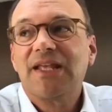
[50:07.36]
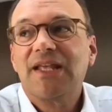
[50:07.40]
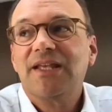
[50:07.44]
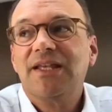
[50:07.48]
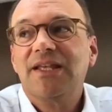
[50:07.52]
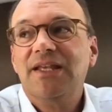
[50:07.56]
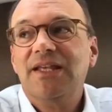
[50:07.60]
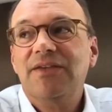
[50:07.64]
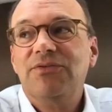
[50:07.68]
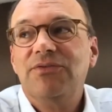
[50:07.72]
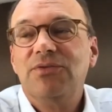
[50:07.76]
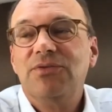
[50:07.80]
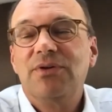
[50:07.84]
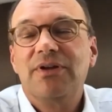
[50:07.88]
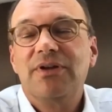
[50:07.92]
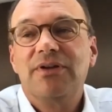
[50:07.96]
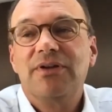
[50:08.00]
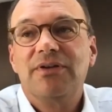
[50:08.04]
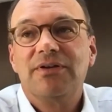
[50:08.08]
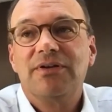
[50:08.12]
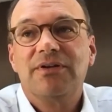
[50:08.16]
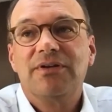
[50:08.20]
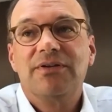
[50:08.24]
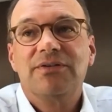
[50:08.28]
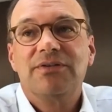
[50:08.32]

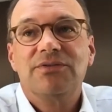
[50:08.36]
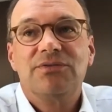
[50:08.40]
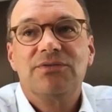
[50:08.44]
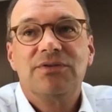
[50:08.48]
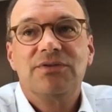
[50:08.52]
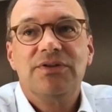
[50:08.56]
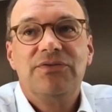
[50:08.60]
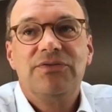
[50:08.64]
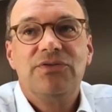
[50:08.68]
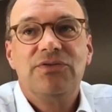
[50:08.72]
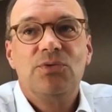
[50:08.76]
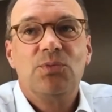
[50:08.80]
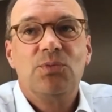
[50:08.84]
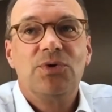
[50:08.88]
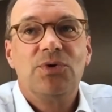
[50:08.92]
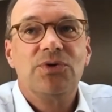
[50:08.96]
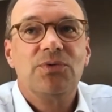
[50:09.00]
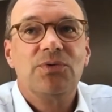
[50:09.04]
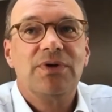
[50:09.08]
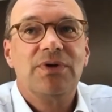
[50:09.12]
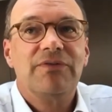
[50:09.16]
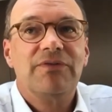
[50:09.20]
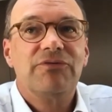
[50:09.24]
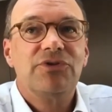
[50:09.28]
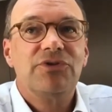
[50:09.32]
if you want to
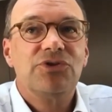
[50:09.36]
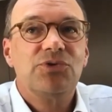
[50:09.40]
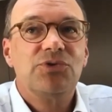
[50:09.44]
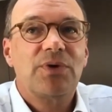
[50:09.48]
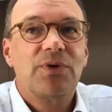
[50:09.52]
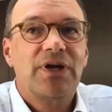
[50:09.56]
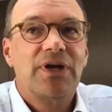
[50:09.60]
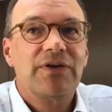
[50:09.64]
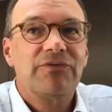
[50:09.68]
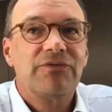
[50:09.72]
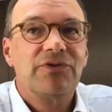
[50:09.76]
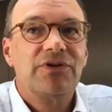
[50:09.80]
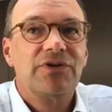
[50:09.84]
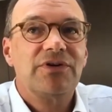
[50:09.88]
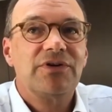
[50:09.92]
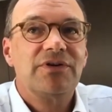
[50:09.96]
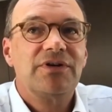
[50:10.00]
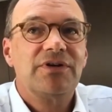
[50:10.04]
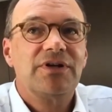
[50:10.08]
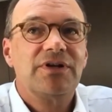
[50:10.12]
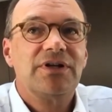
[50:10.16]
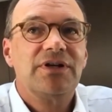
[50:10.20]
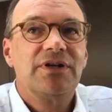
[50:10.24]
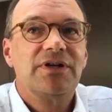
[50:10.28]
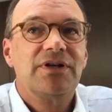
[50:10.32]
have a driver
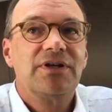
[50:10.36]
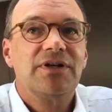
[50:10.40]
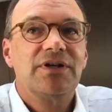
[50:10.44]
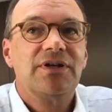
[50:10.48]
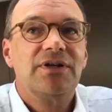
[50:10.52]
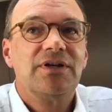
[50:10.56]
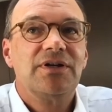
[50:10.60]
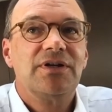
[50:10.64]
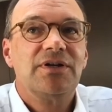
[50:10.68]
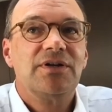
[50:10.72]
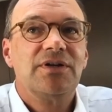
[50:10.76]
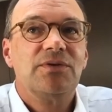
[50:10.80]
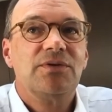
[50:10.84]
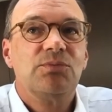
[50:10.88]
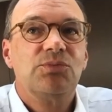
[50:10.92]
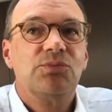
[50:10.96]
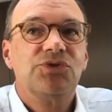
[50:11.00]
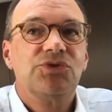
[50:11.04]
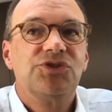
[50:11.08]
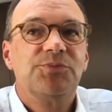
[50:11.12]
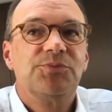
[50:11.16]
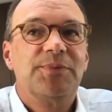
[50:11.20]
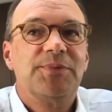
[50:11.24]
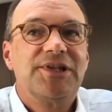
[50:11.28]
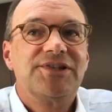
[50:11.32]
who
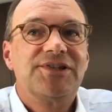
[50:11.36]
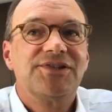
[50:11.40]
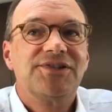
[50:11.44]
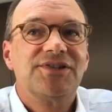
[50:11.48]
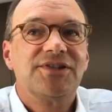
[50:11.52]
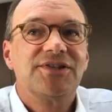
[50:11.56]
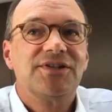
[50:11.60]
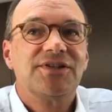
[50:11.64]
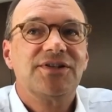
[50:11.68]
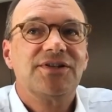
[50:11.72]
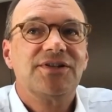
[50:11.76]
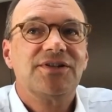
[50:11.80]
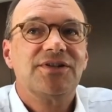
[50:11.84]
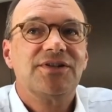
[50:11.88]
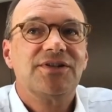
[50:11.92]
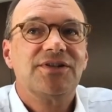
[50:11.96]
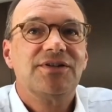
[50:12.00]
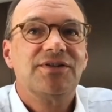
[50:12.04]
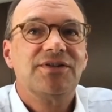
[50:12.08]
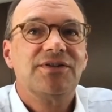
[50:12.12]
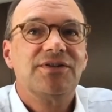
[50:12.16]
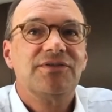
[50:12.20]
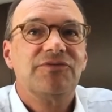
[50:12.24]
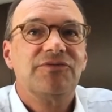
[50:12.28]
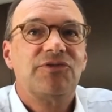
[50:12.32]
speaks
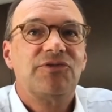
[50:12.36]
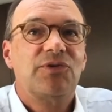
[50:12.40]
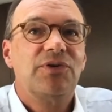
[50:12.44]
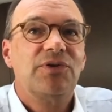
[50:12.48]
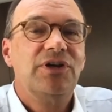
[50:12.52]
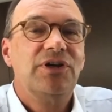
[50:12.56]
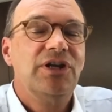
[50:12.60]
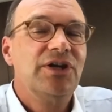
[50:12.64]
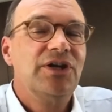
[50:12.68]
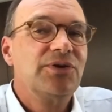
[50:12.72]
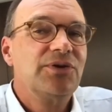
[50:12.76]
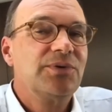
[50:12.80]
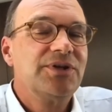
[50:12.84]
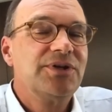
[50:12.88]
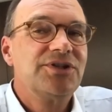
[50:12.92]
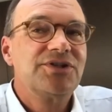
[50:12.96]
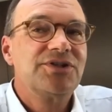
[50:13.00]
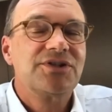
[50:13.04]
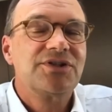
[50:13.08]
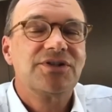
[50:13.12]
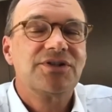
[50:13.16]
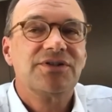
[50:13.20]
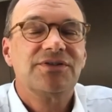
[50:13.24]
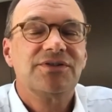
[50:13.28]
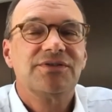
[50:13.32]
foreign
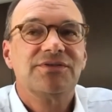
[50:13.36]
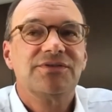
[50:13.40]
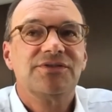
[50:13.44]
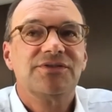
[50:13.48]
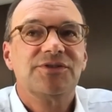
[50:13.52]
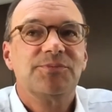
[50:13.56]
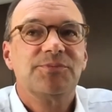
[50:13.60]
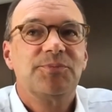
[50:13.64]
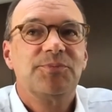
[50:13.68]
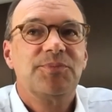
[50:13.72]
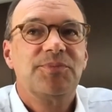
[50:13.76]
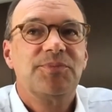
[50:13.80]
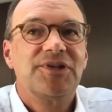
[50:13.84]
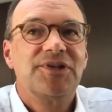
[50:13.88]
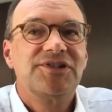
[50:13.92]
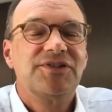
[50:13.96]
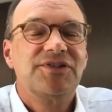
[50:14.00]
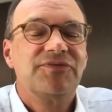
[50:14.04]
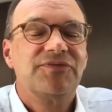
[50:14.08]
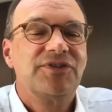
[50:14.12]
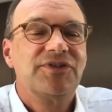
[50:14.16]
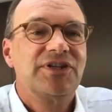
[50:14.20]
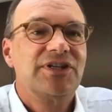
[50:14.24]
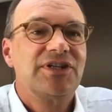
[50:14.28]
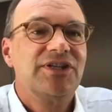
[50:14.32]
language and
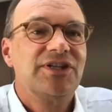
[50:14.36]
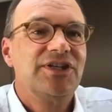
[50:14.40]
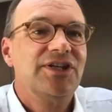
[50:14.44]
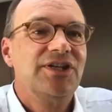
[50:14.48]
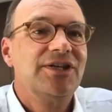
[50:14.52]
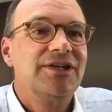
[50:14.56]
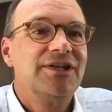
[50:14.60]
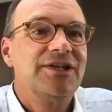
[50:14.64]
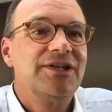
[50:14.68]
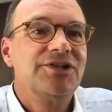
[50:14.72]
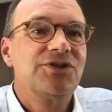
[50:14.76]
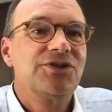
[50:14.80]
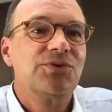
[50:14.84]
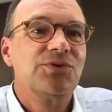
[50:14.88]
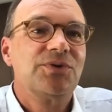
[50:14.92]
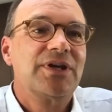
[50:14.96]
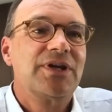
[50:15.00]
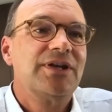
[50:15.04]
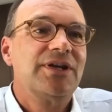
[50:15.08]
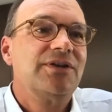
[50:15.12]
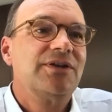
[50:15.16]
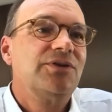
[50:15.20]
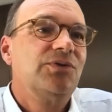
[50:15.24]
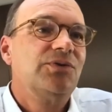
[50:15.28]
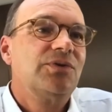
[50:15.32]
specifically English, you
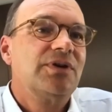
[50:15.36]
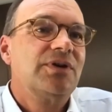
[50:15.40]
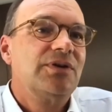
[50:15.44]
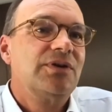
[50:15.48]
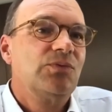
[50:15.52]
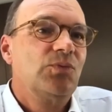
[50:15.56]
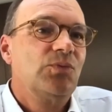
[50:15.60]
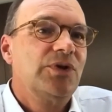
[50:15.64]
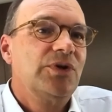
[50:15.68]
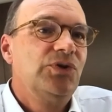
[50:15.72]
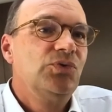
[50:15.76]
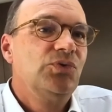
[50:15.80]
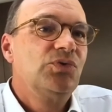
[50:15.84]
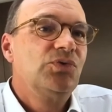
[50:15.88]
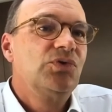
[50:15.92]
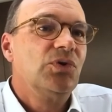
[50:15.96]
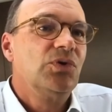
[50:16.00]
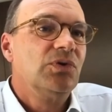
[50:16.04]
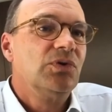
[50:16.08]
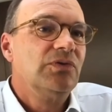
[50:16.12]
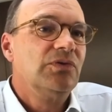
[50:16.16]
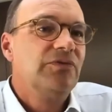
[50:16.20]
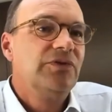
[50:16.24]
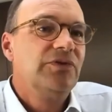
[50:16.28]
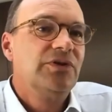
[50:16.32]
can when you
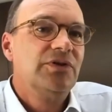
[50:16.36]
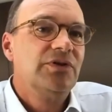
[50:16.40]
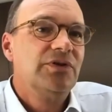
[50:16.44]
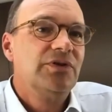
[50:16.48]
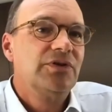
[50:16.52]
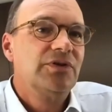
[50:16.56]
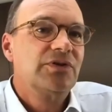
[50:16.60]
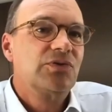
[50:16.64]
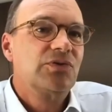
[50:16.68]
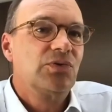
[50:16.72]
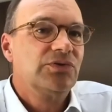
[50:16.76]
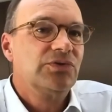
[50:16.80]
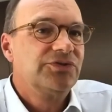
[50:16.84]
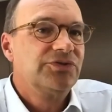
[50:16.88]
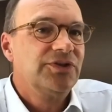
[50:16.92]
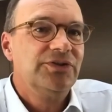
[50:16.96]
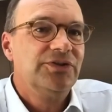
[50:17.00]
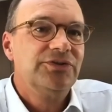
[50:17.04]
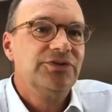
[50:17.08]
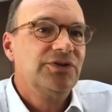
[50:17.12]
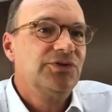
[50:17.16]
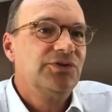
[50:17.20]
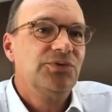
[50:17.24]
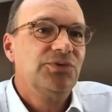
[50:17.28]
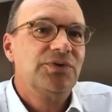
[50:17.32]
call the call
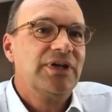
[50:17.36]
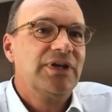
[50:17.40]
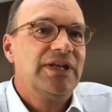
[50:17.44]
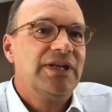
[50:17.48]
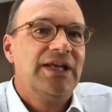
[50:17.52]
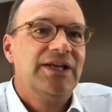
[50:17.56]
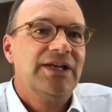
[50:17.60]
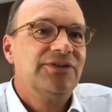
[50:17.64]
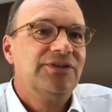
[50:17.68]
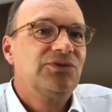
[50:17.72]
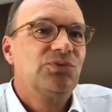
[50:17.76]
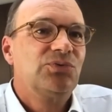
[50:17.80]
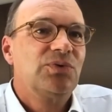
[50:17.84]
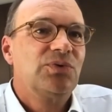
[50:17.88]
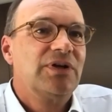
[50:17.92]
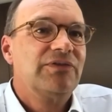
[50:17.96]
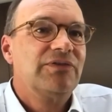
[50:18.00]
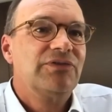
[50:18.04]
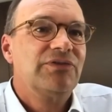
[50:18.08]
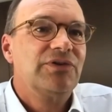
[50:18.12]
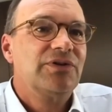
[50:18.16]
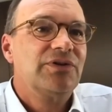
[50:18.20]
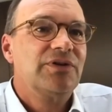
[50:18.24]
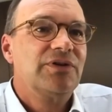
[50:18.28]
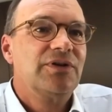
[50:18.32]
center, you can ask to have
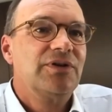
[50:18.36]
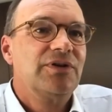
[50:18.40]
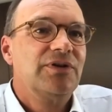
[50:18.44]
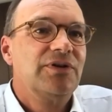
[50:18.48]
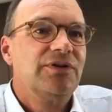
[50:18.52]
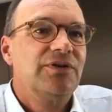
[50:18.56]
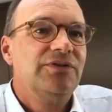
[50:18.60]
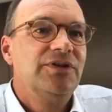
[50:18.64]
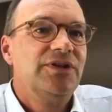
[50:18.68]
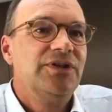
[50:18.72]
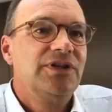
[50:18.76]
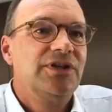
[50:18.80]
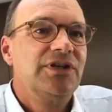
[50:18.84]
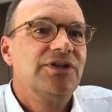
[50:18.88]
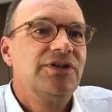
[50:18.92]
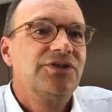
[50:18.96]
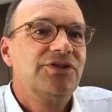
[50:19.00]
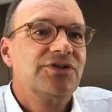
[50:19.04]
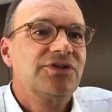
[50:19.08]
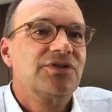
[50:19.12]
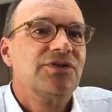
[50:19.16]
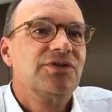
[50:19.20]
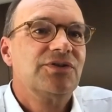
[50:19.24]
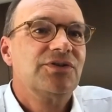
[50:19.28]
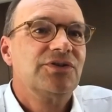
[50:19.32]
an
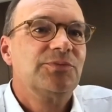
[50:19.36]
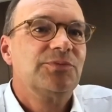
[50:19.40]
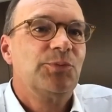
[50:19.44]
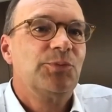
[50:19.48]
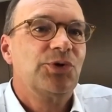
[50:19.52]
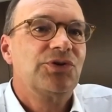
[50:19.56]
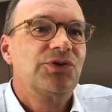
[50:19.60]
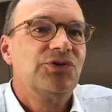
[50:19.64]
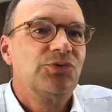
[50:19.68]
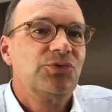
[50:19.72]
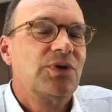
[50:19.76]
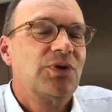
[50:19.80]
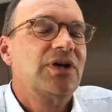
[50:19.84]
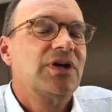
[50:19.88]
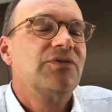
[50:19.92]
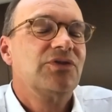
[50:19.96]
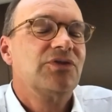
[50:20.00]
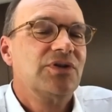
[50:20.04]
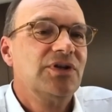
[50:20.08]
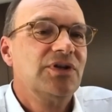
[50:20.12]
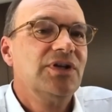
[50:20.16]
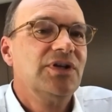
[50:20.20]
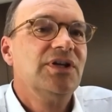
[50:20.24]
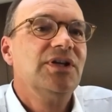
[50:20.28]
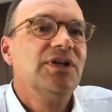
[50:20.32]
English spoken driver.
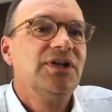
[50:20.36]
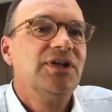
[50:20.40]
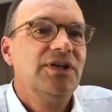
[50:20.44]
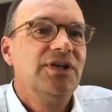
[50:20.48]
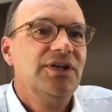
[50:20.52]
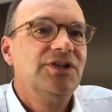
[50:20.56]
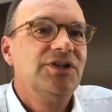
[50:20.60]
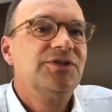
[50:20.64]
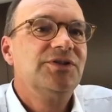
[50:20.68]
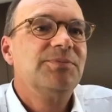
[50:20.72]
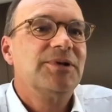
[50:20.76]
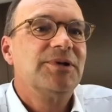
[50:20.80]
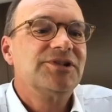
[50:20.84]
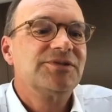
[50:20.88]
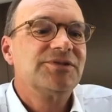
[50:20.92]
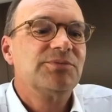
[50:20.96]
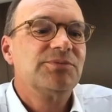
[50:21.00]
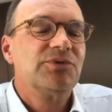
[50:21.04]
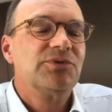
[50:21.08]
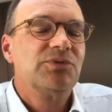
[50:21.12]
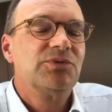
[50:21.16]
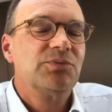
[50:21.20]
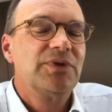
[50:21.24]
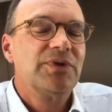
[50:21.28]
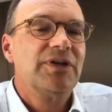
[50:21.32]
It's
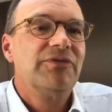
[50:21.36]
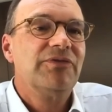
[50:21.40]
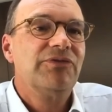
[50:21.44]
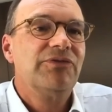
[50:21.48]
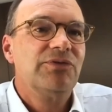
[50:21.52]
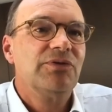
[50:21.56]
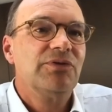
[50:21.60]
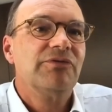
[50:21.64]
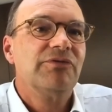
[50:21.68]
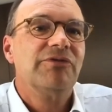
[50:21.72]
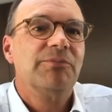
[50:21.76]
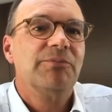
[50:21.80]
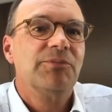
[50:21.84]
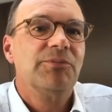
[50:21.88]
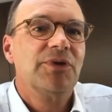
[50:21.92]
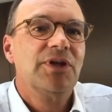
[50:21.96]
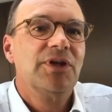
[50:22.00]
possible. We have few of them.